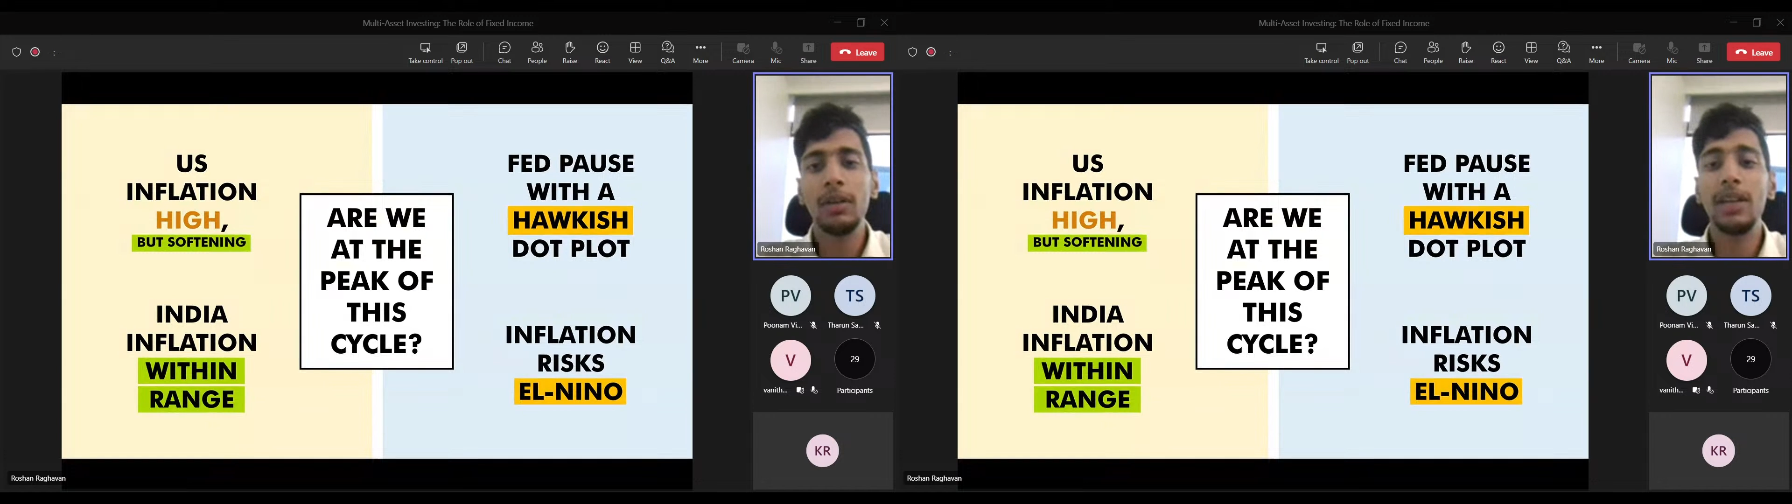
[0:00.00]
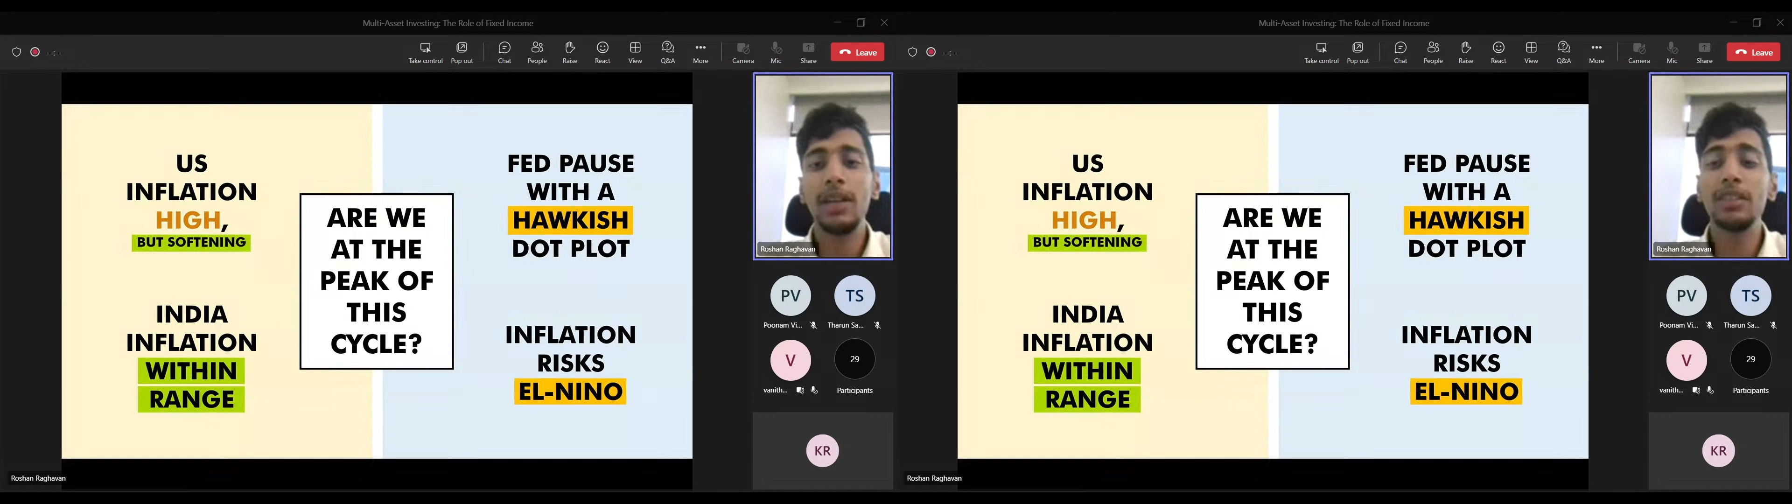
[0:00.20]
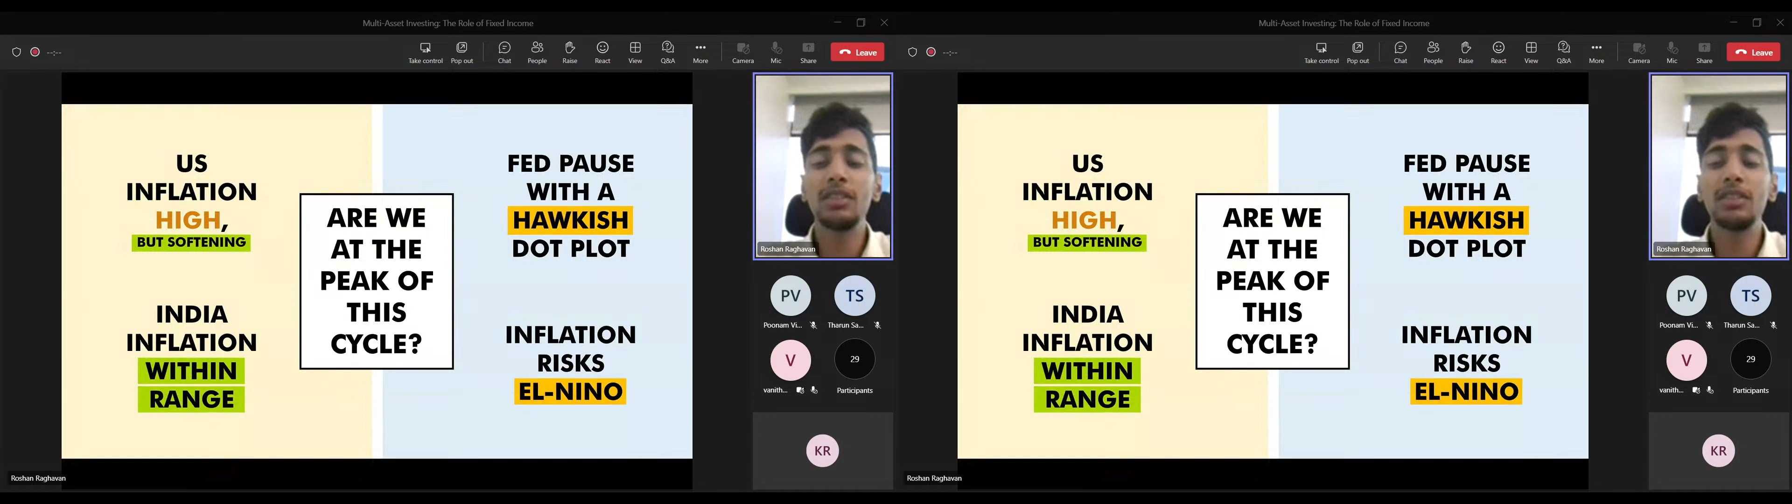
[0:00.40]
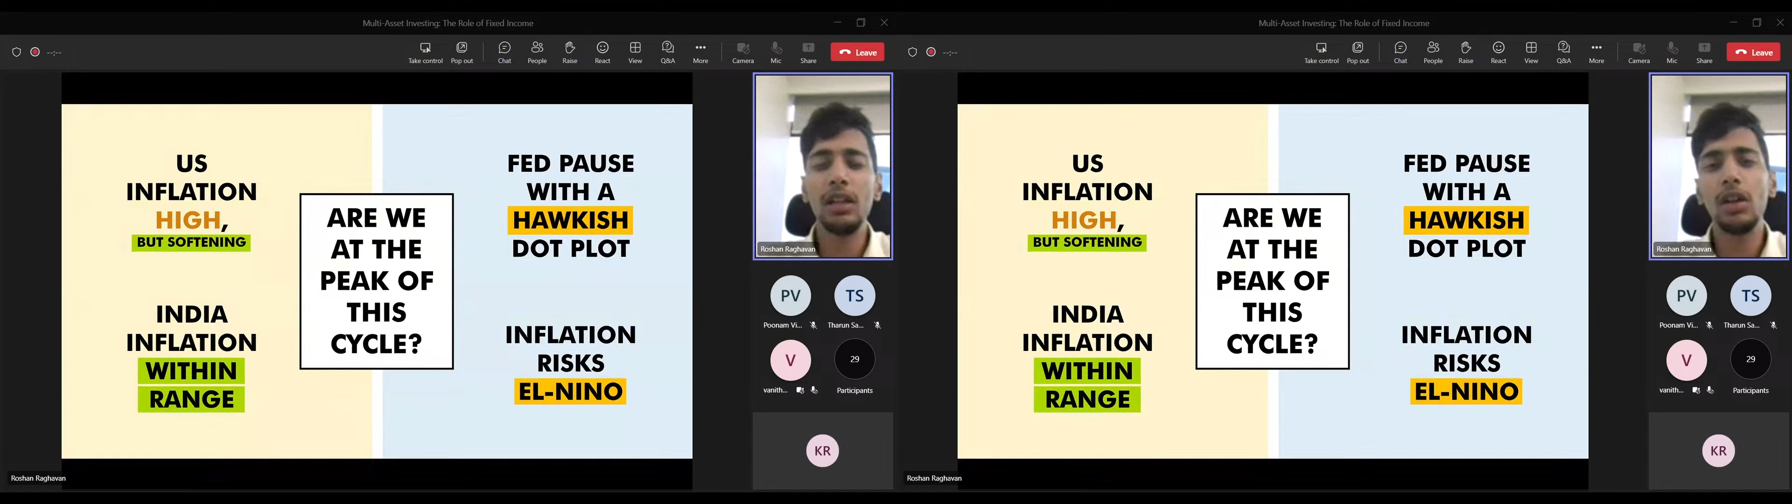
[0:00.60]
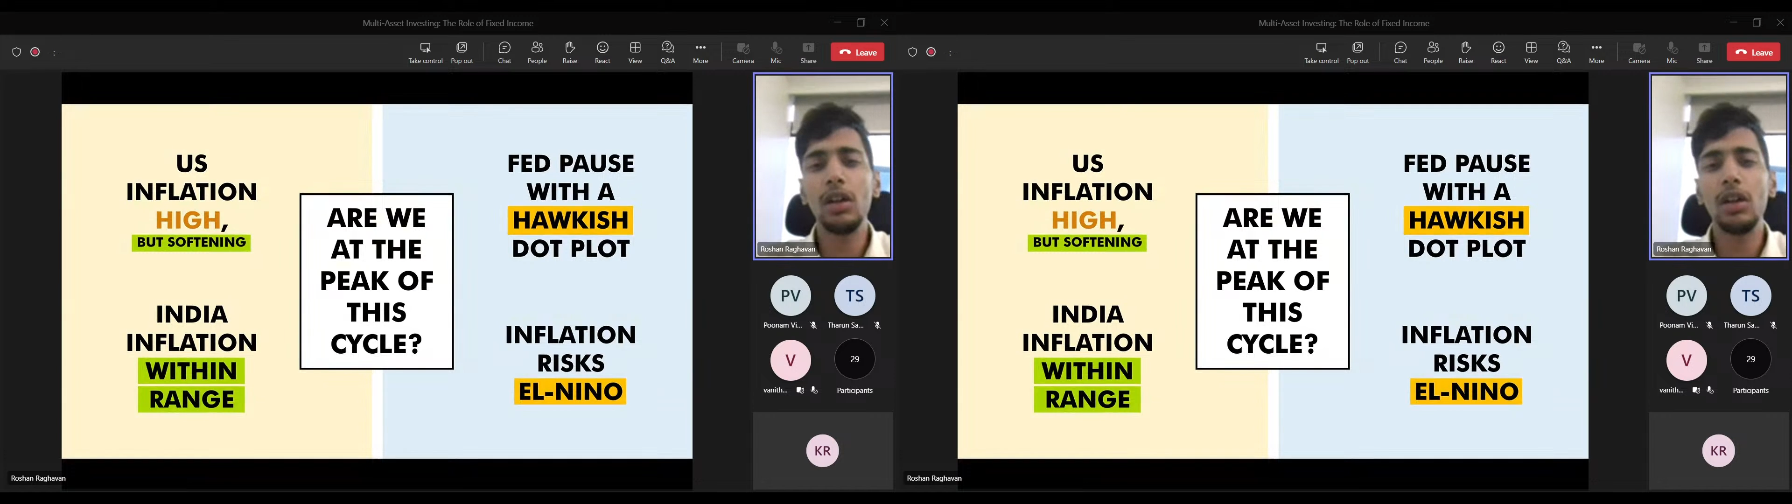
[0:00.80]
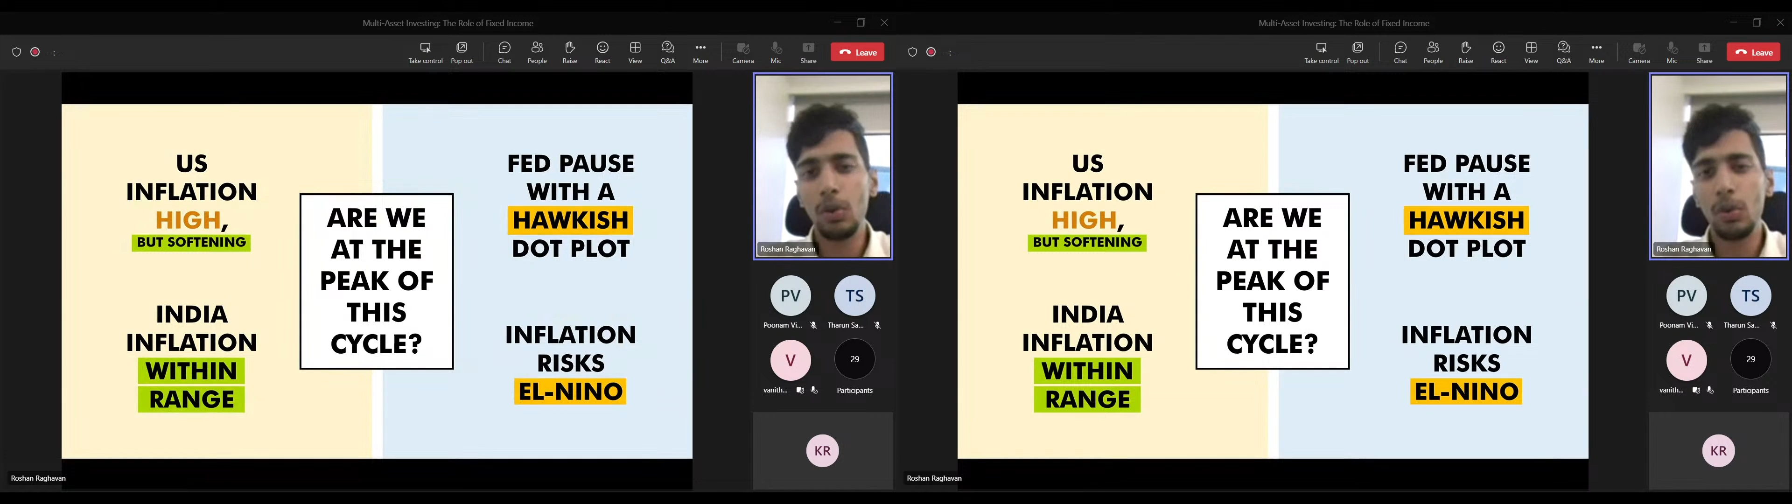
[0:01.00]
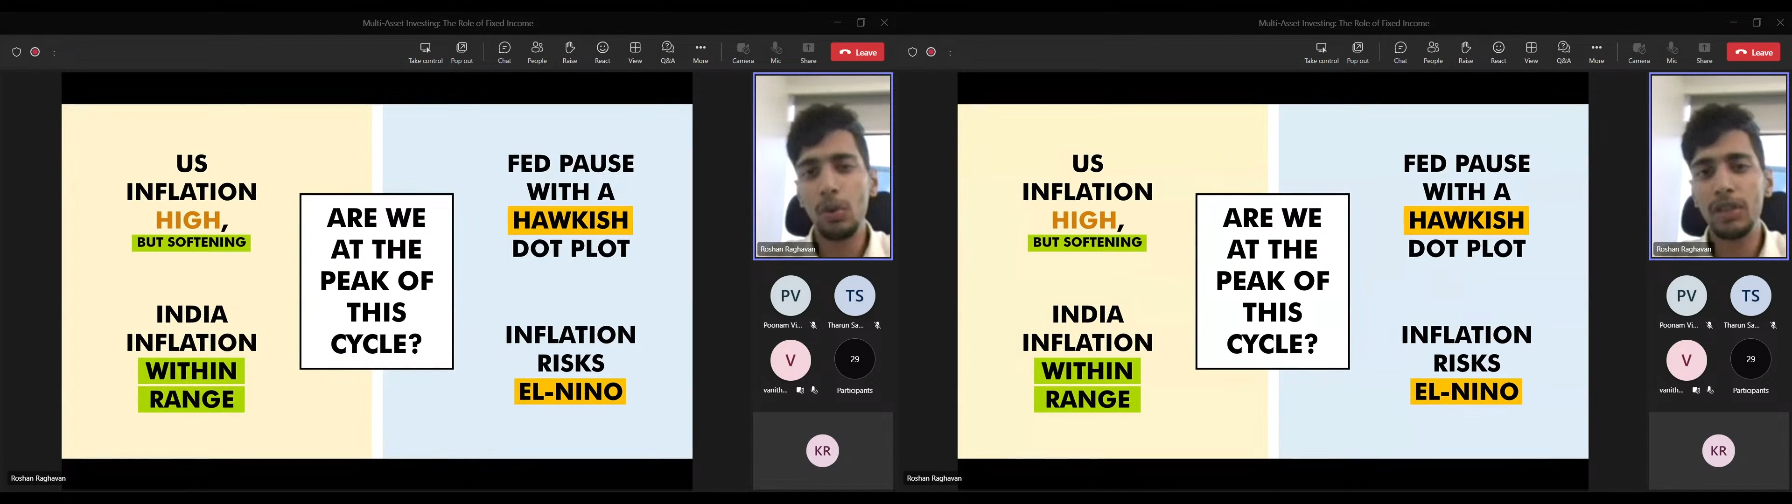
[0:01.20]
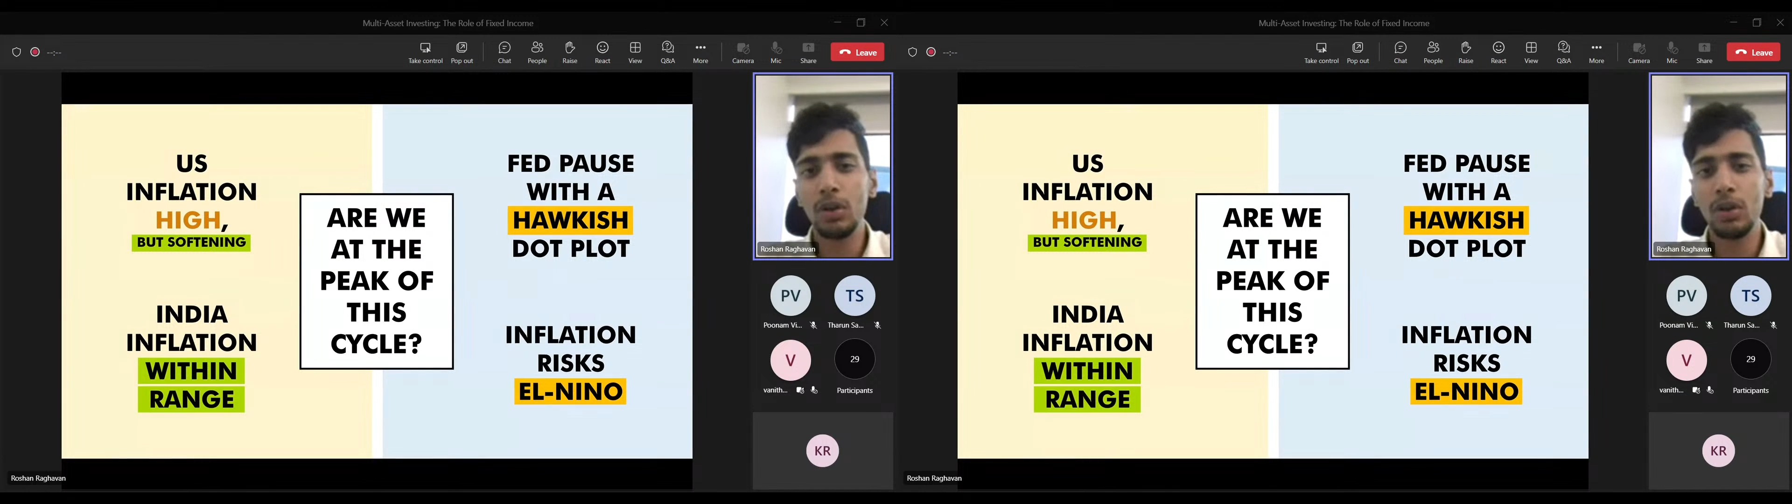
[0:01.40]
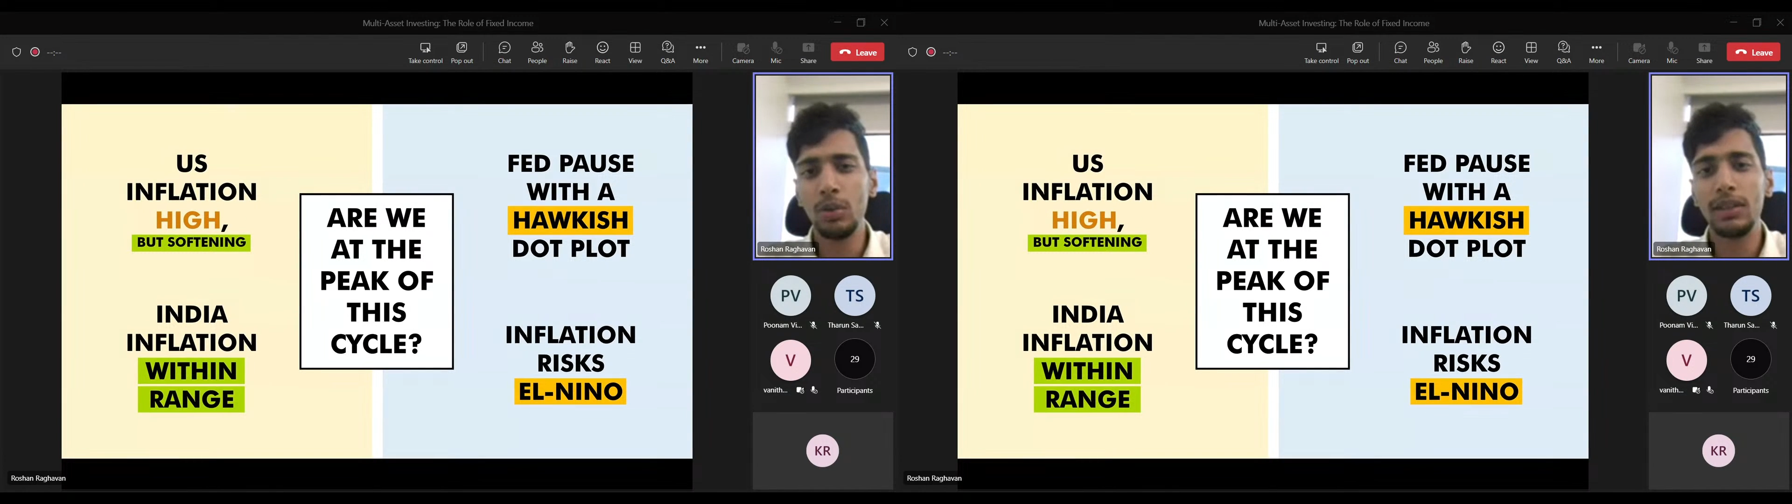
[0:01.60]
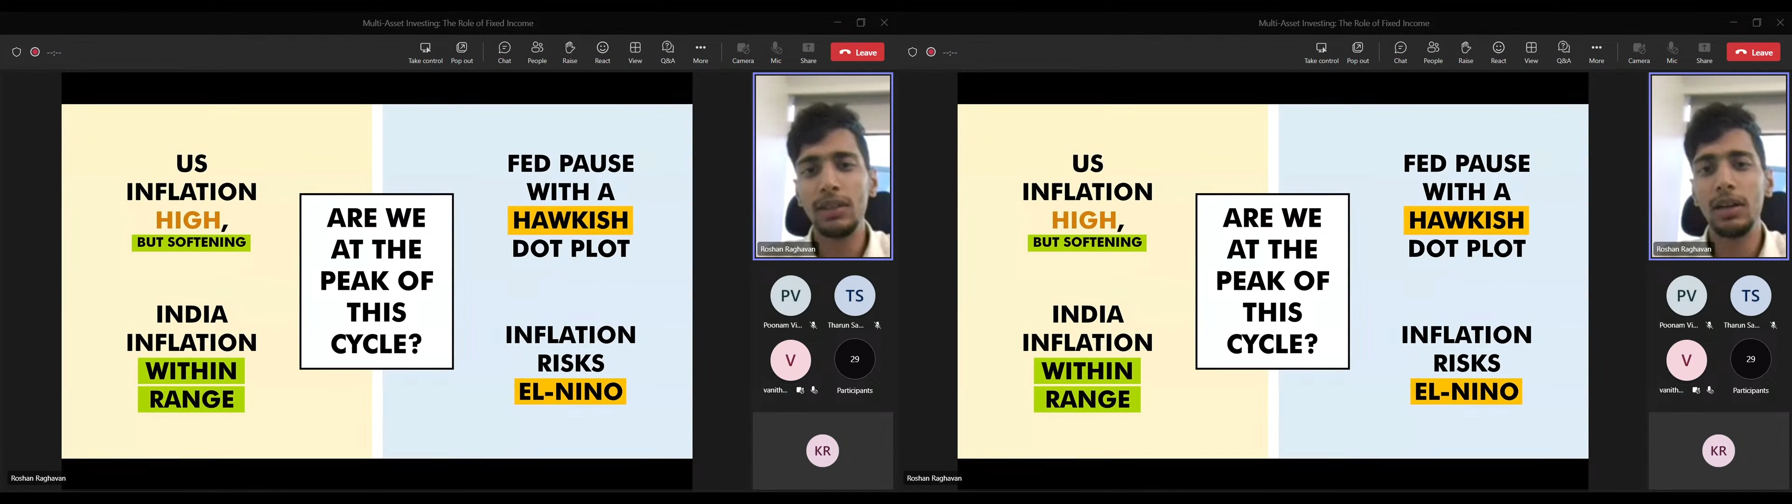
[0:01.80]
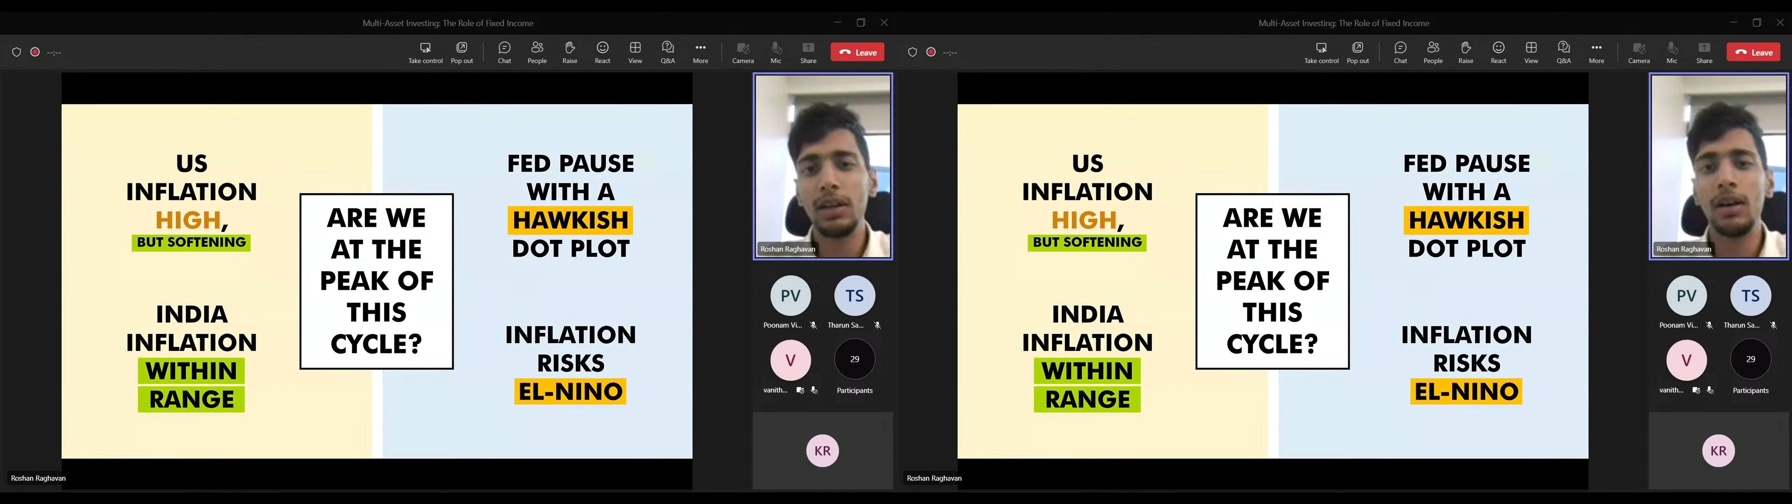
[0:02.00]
There is still a long ways to go with